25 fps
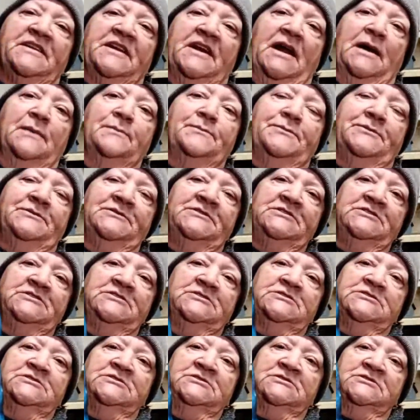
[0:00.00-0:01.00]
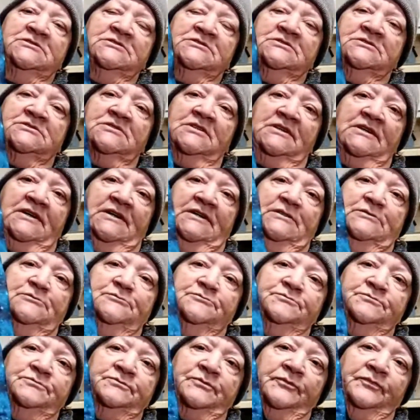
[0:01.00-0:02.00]
it up
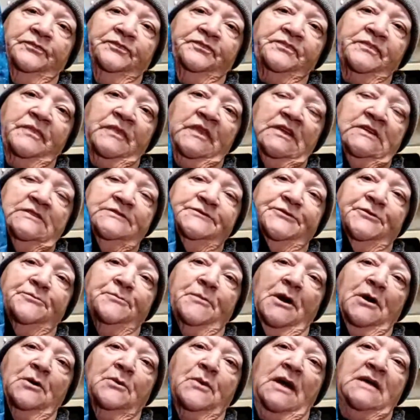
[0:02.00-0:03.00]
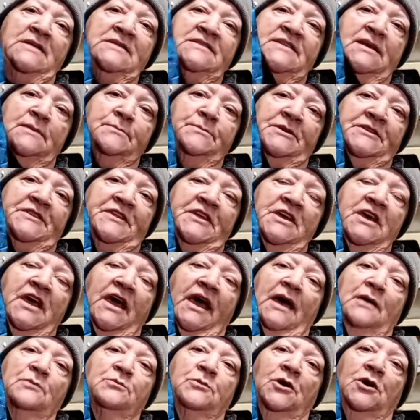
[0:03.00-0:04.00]
um, for my grandson, but he
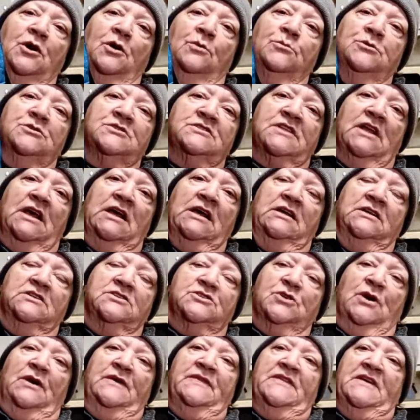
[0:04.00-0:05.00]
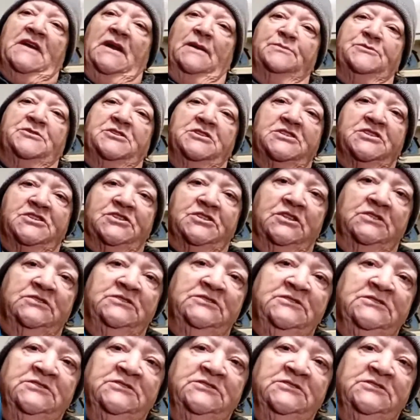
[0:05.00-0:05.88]
had one almost like it. So I ended up just,